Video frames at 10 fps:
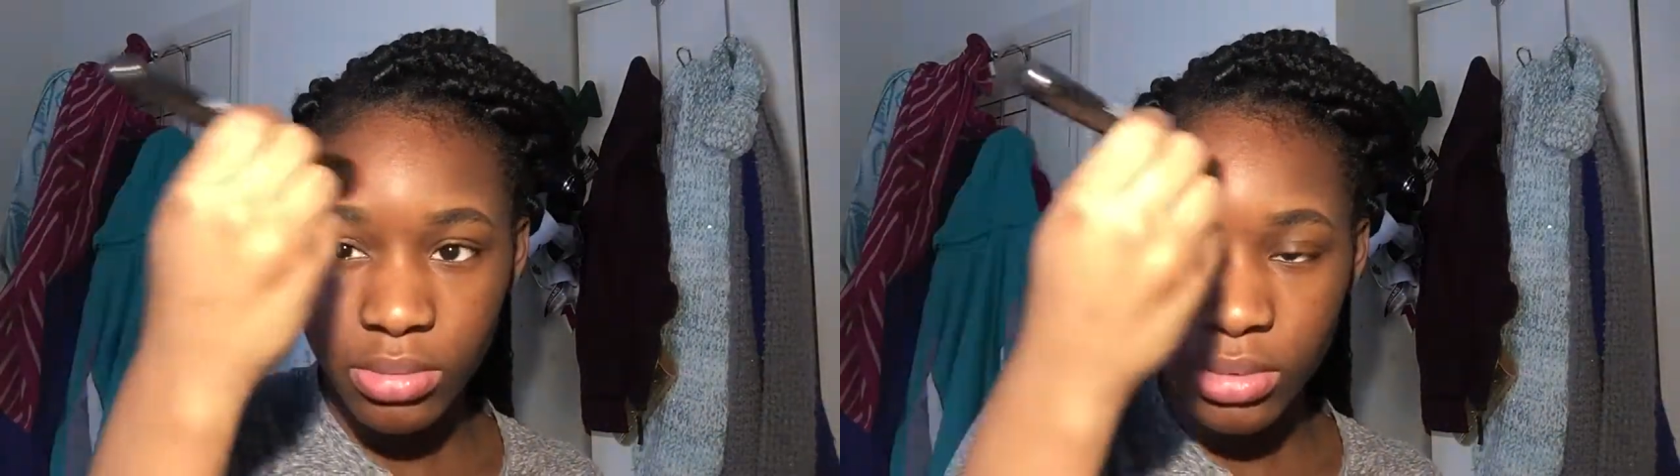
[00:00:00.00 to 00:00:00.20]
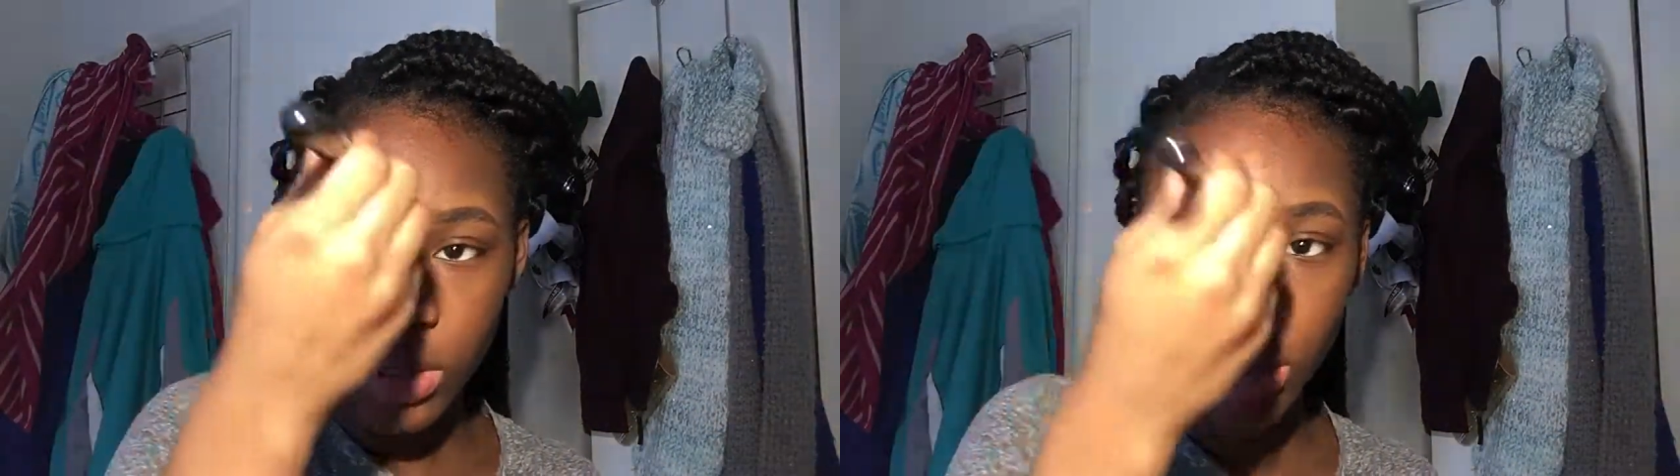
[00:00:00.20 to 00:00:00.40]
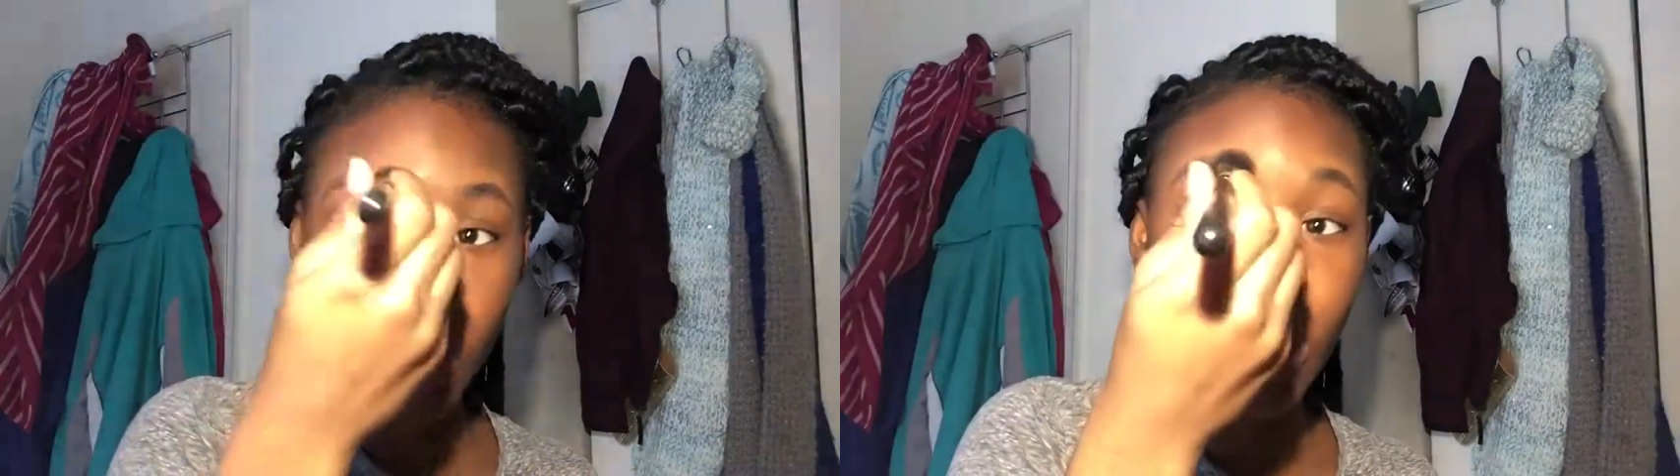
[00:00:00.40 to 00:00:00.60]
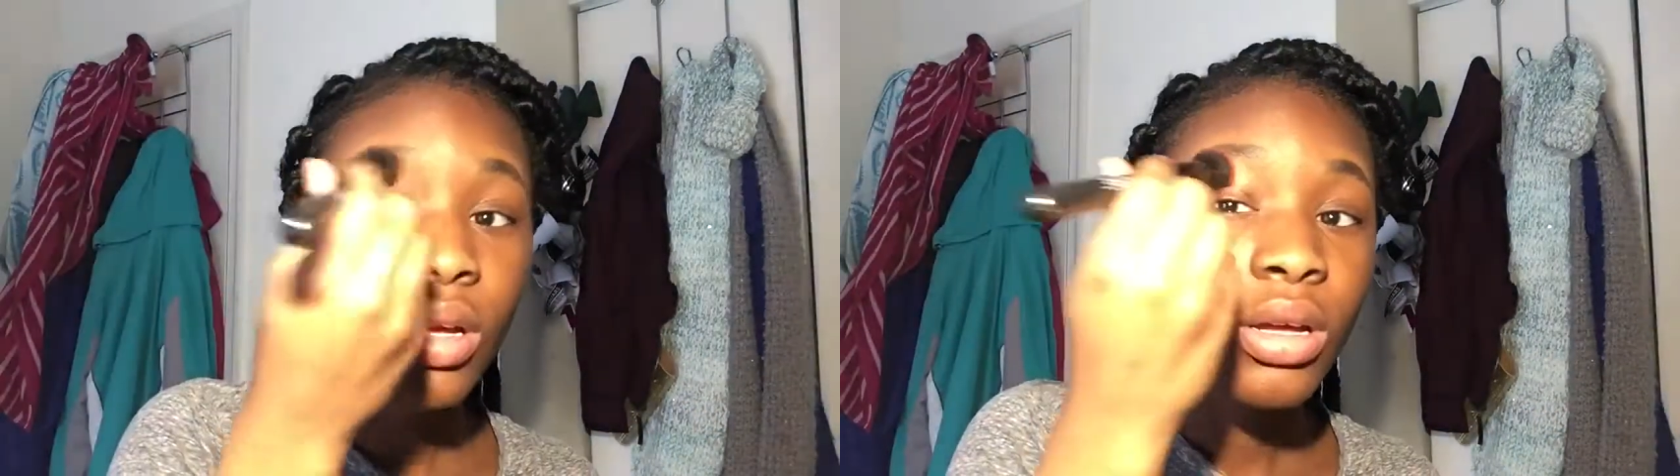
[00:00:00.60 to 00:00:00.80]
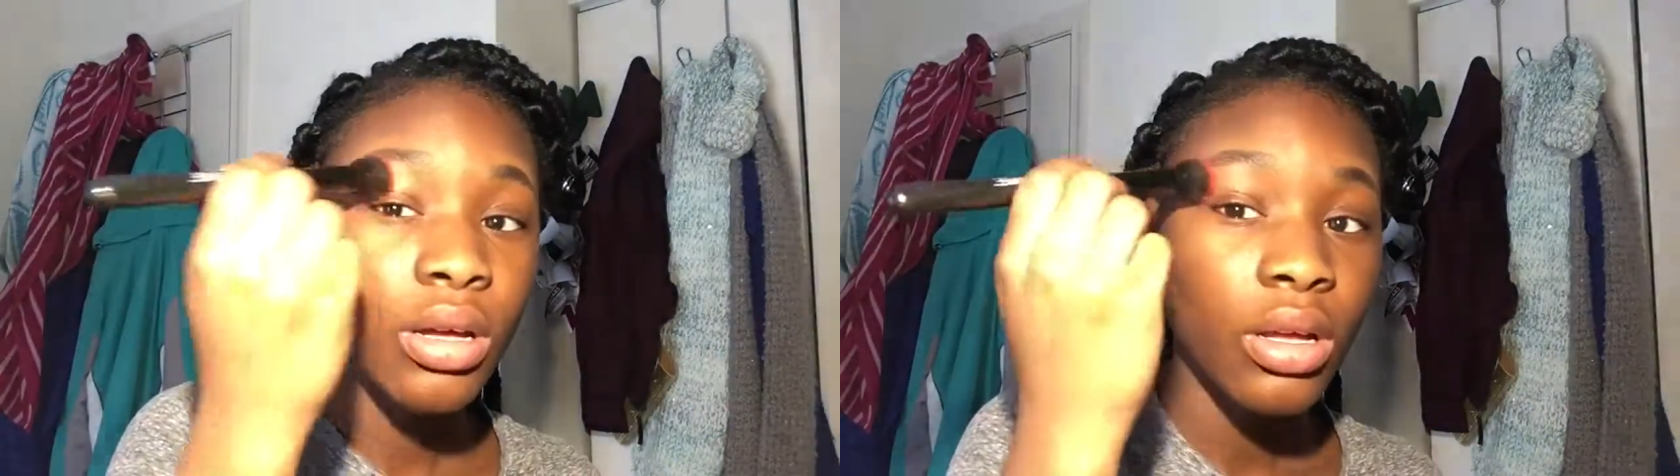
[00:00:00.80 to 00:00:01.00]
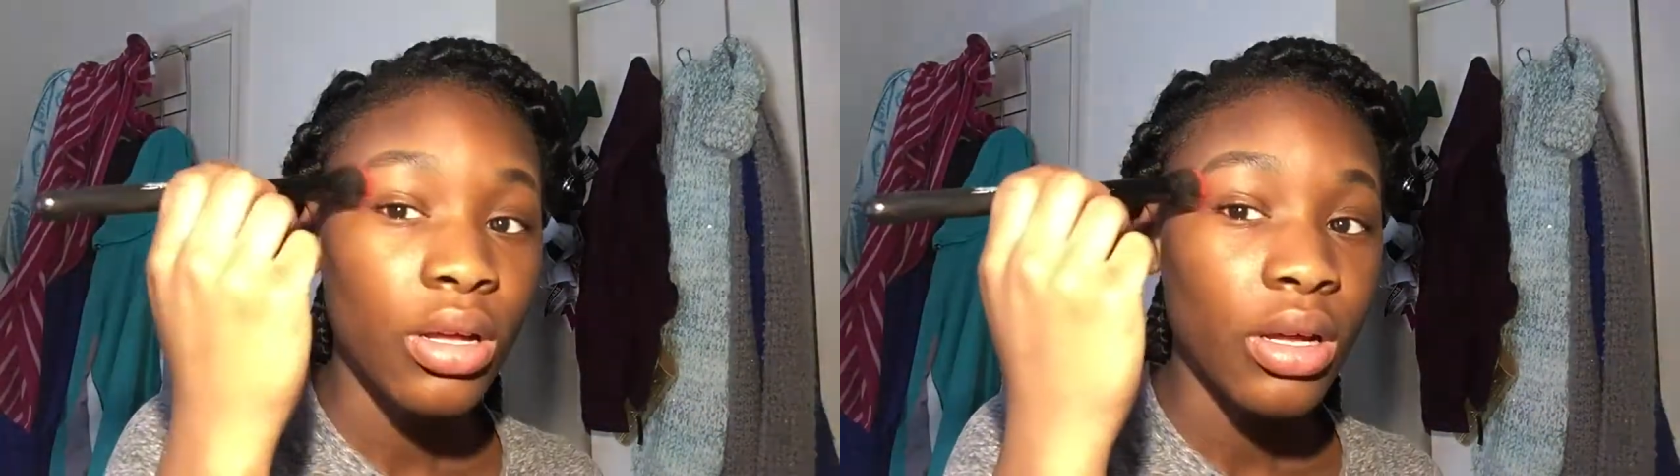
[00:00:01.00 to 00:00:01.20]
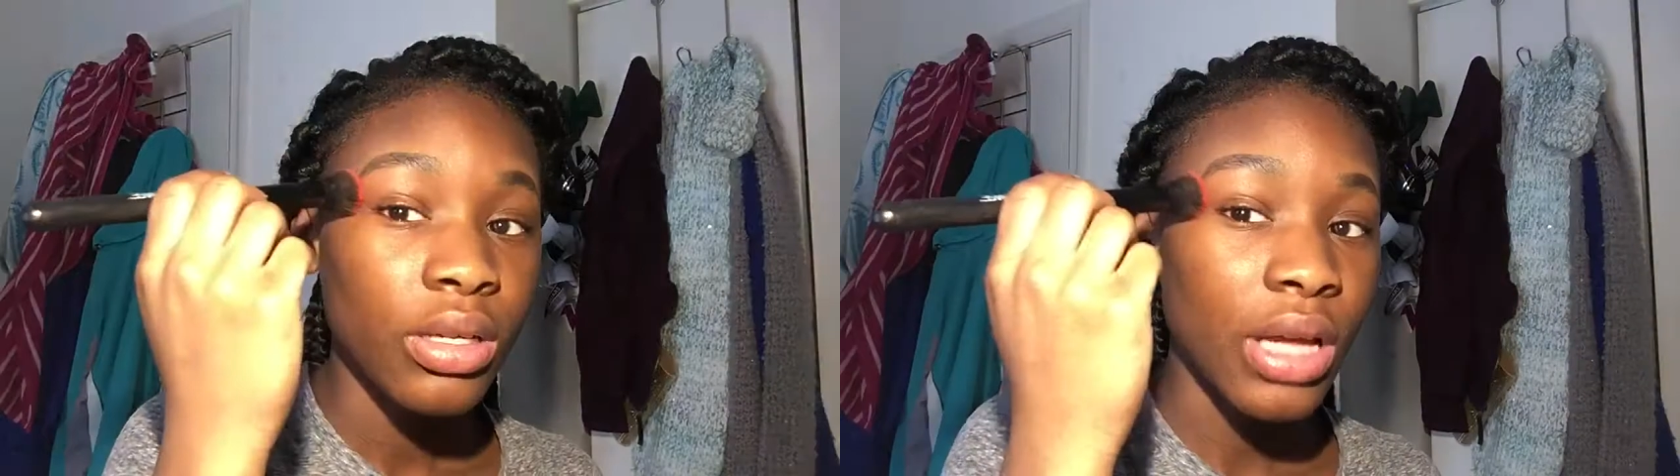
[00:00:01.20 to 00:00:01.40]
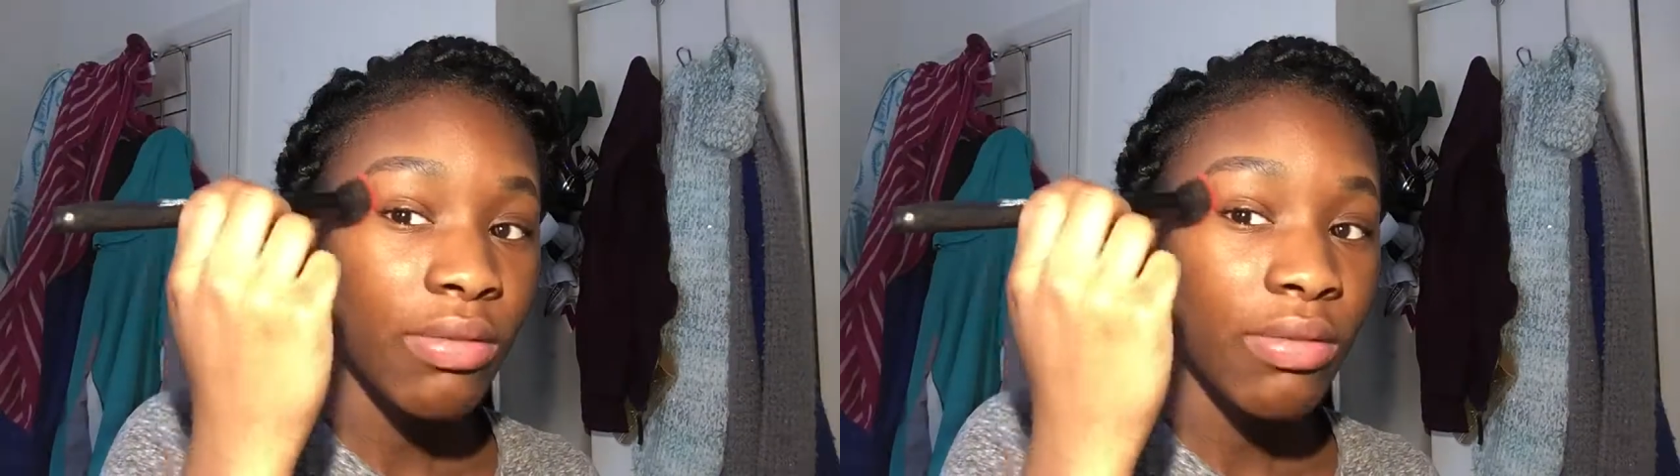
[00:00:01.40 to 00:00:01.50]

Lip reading: So cause I